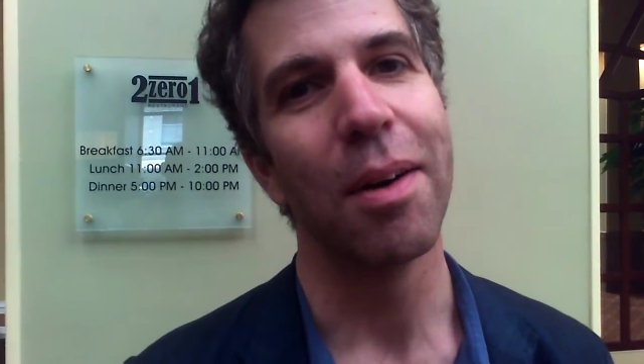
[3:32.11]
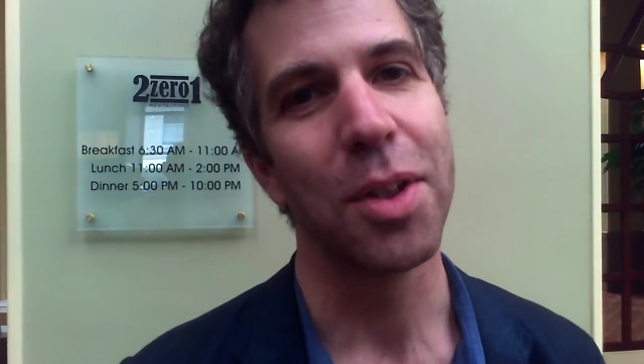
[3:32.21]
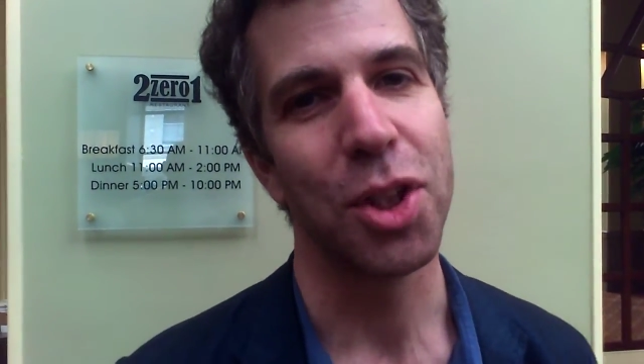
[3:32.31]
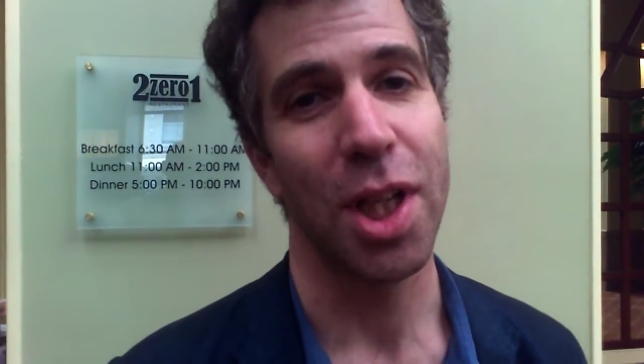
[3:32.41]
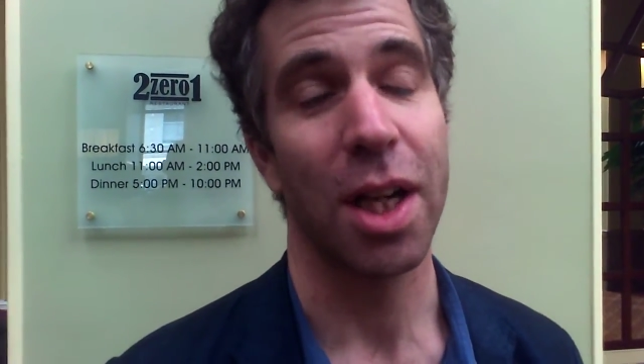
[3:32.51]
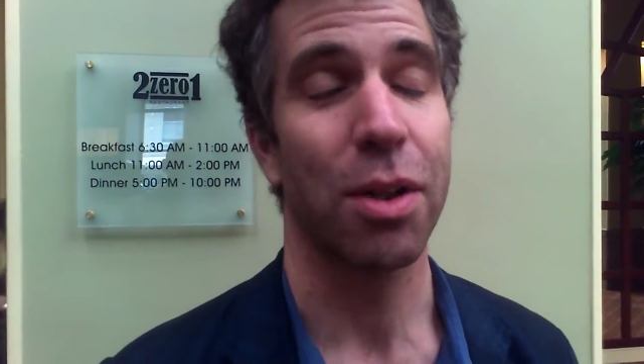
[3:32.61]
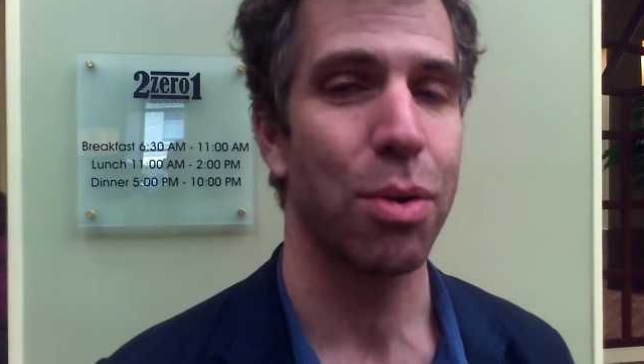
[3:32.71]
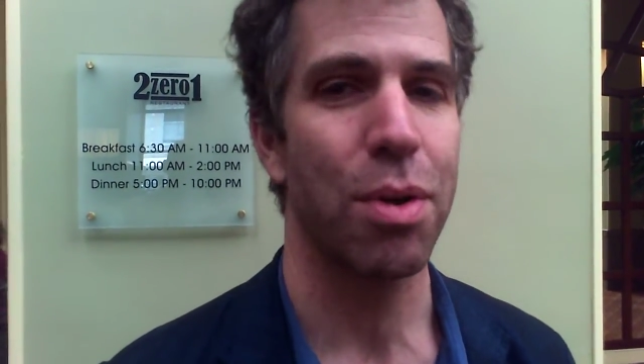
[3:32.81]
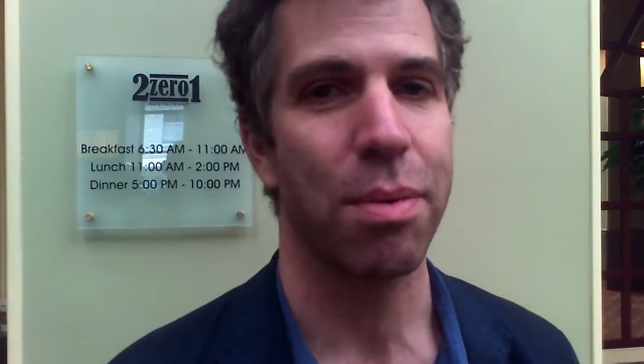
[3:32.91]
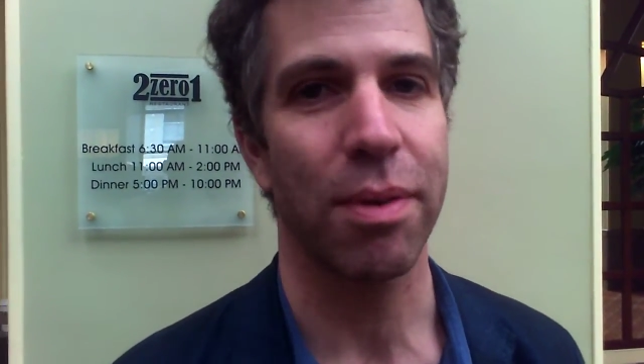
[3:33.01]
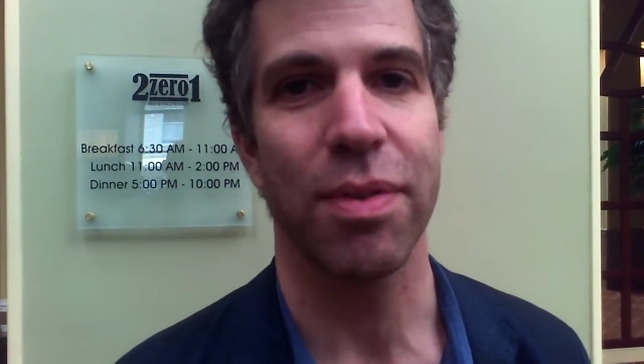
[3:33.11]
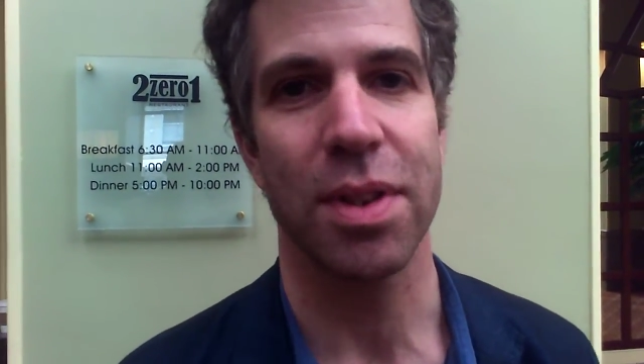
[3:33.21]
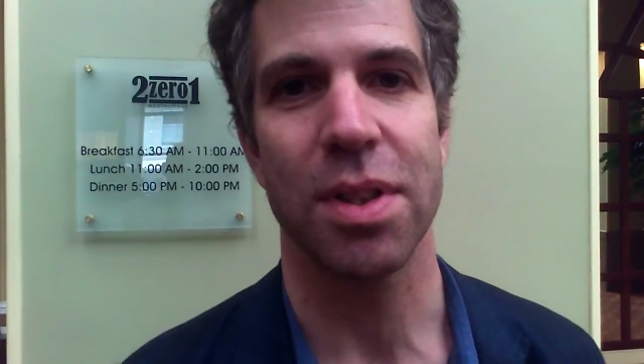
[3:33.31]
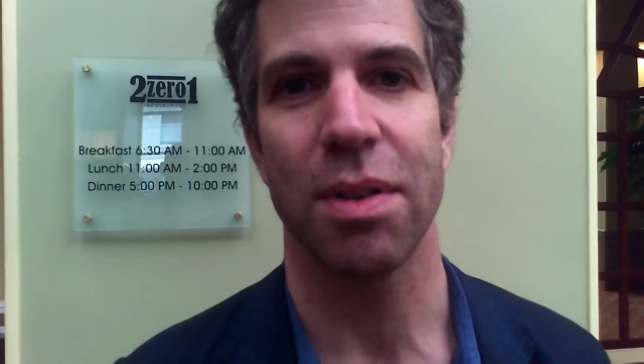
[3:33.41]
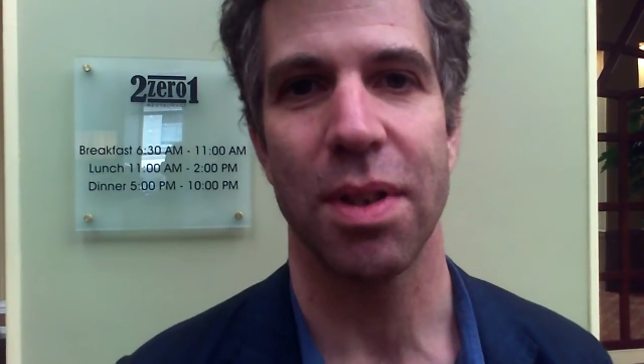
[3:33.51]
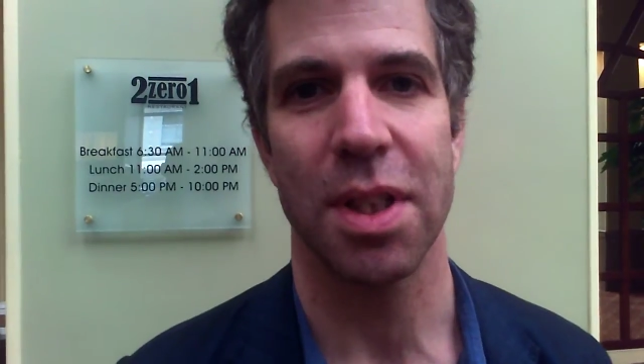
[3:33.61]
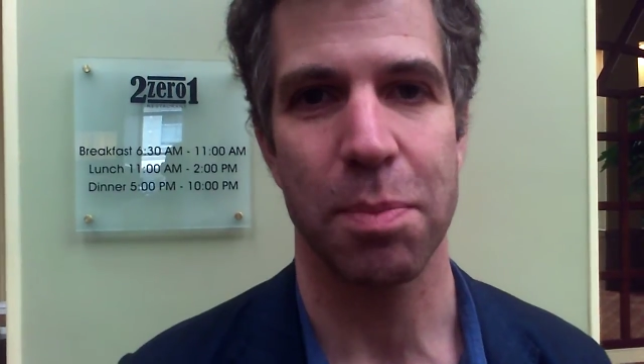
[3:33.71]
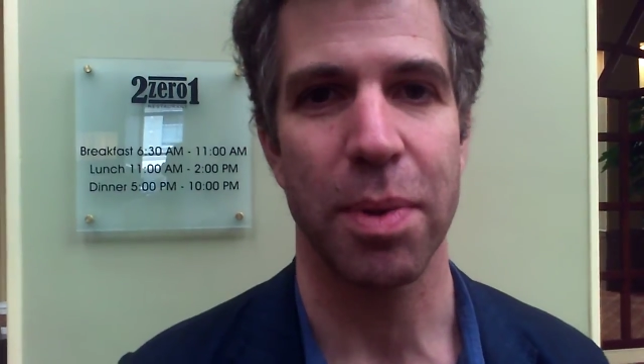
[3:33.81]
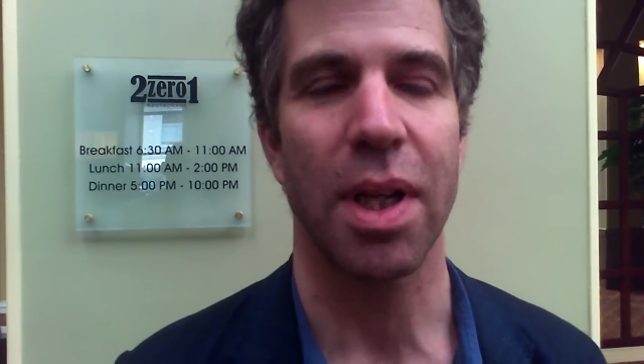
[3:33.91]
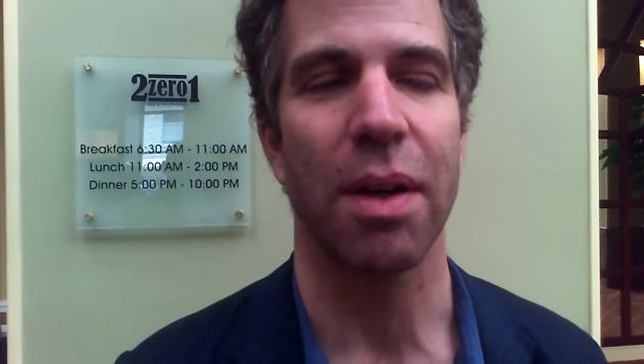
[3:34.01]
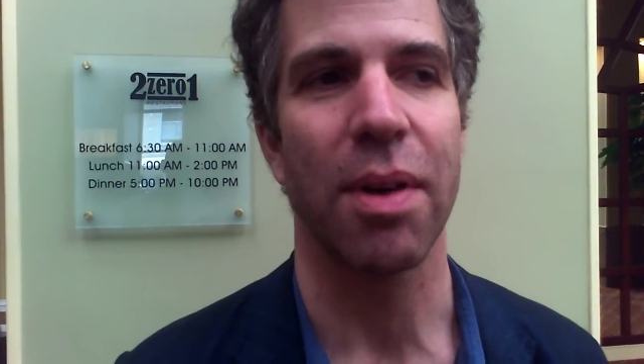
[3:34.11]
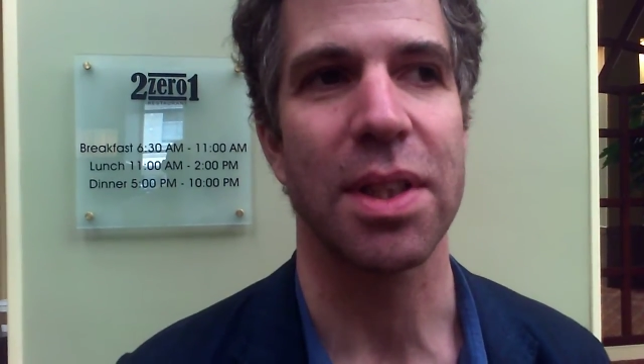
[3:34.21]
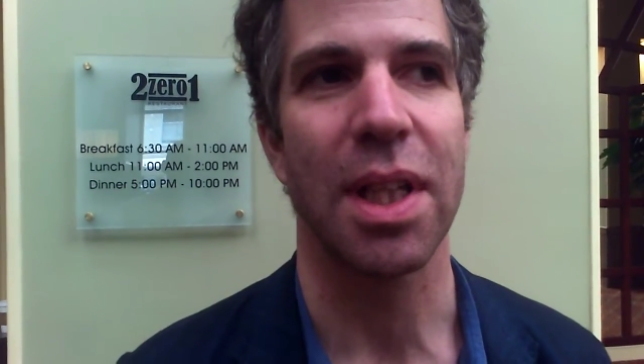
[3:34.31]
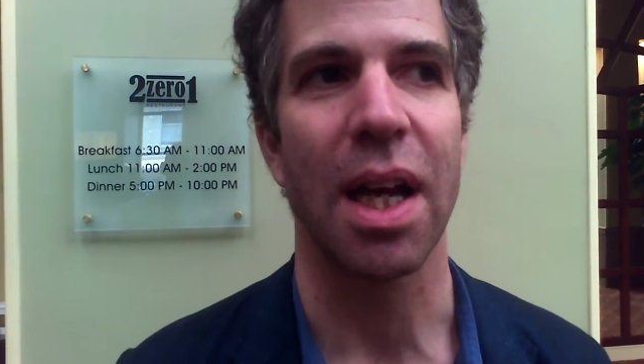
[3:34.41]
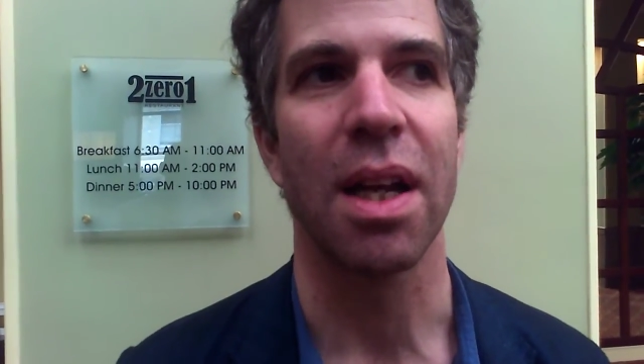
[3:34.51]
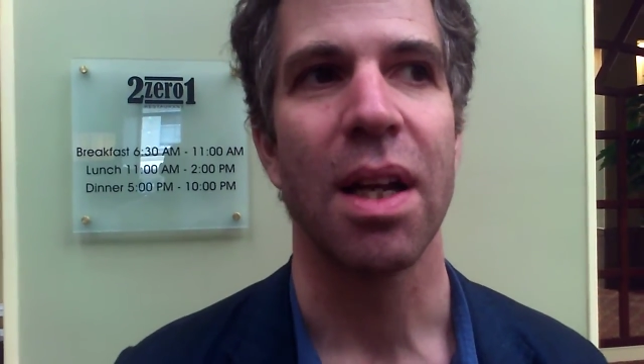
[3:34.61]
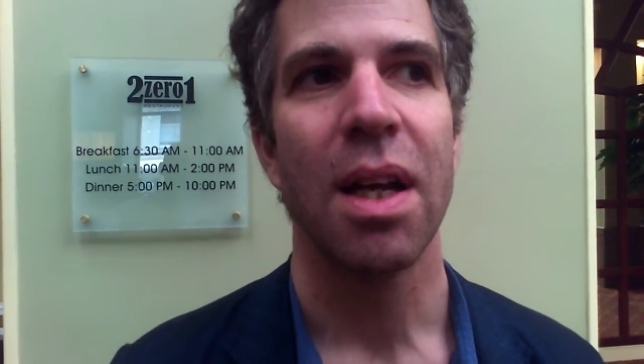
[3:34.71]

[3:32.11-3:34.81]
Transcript: which John Kruth refers to in his book on Rahsaan.